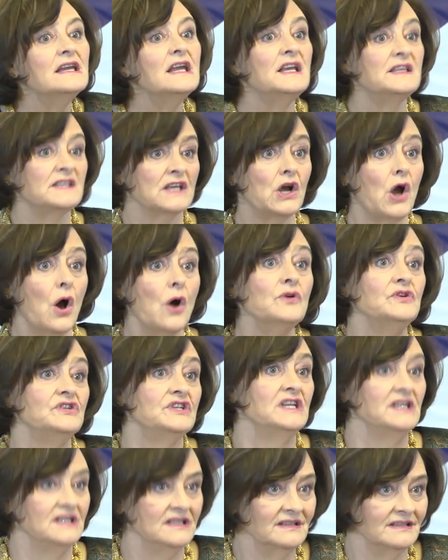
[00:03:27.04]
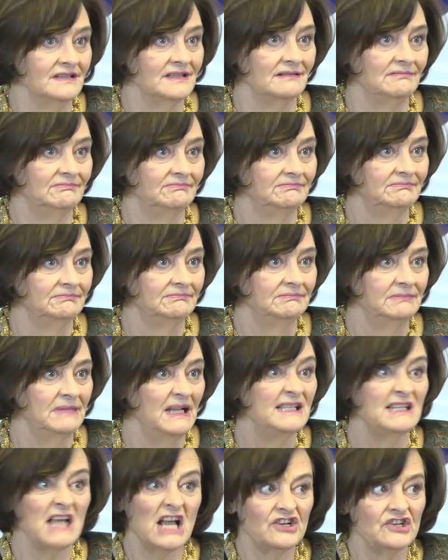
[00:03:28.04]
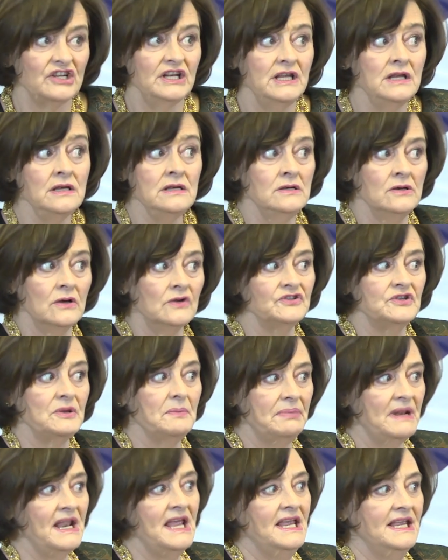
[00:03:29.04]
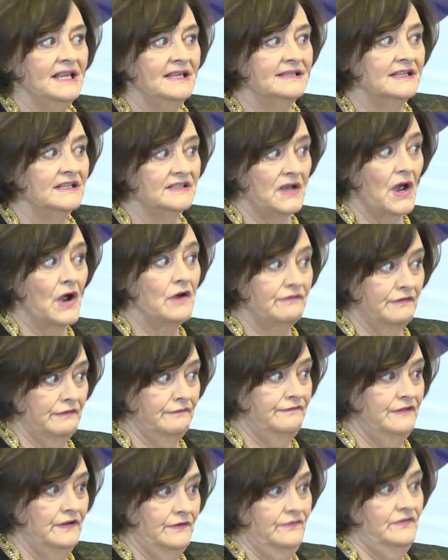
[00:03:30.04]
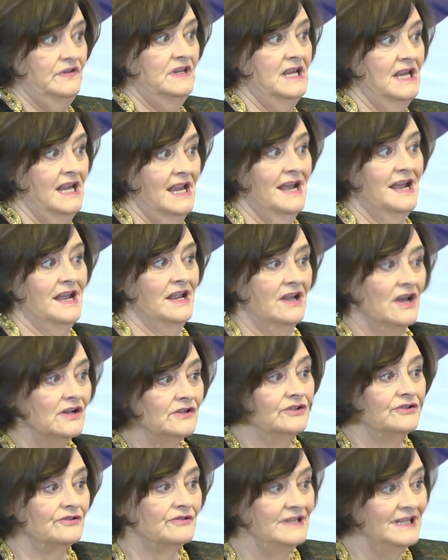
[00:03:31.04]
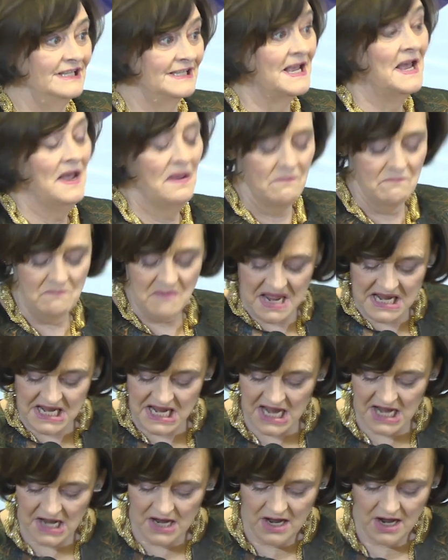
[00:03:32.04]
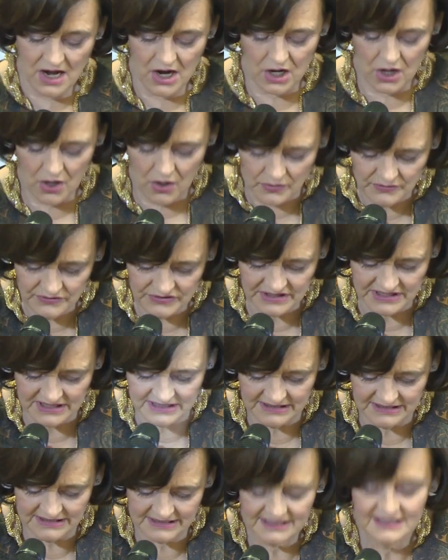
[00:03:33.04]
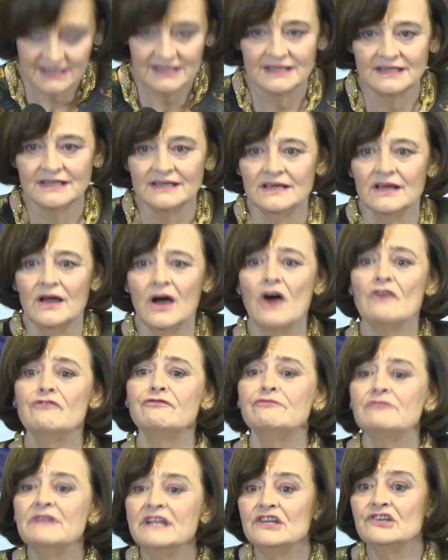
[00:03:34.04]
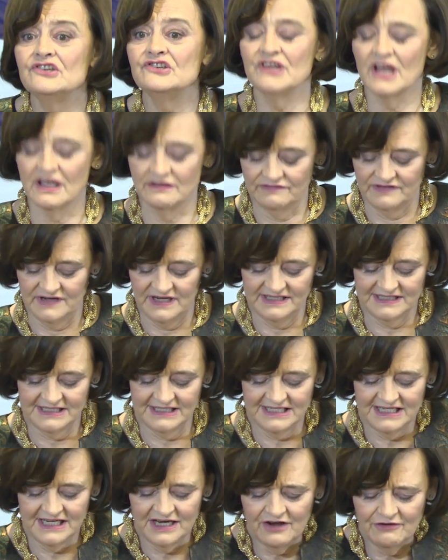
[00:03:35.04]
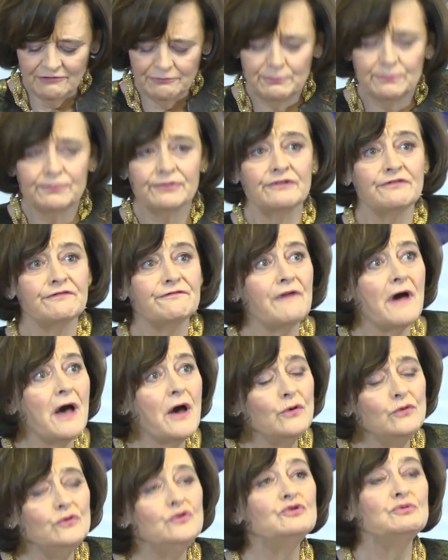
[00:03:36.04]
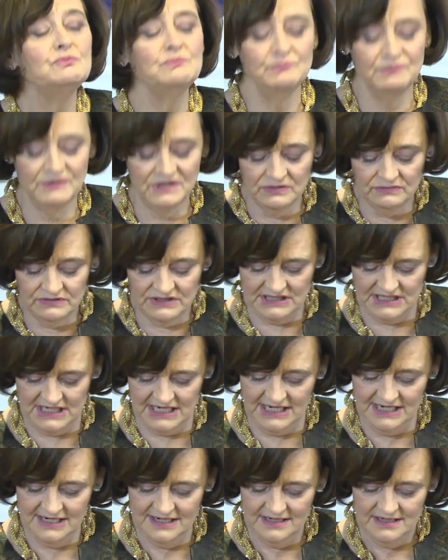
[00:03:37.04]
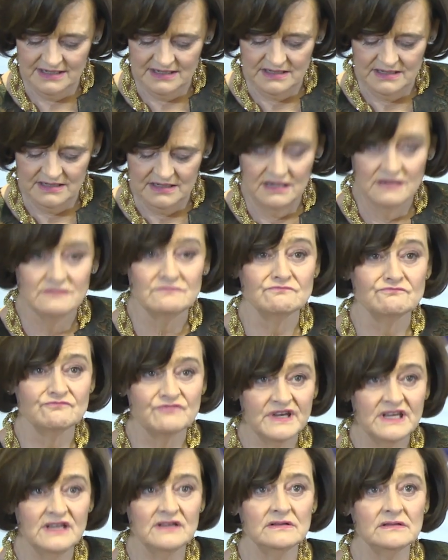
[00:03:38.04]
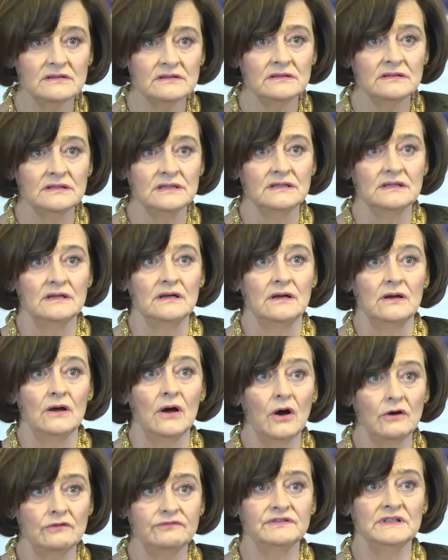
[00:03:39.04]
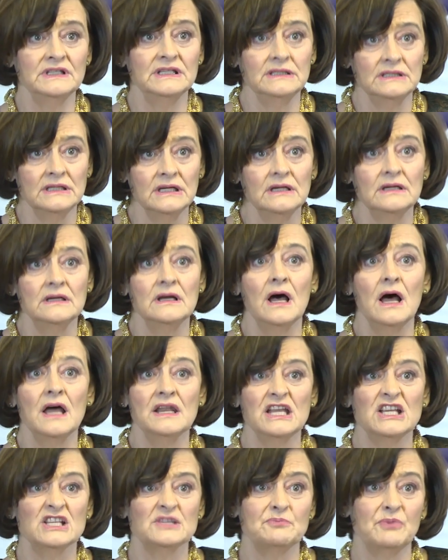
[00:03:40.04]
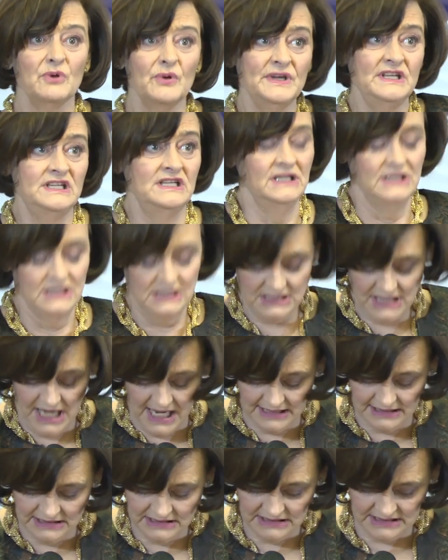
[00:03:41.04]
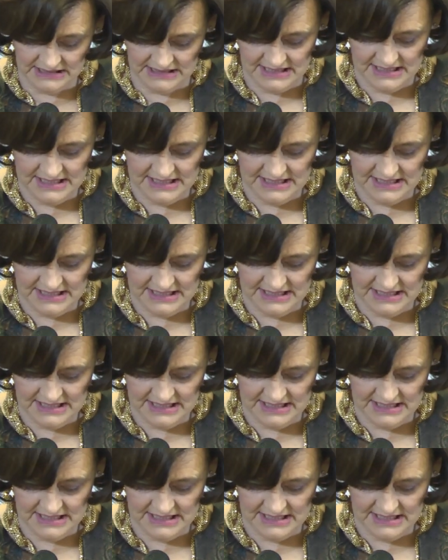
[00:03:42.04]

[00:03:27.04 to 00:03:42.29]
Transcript: is a continent. It's actually not a place. It's over 50 countries making a continent of rich diversity, of profound beauty, real, often unexploited talent,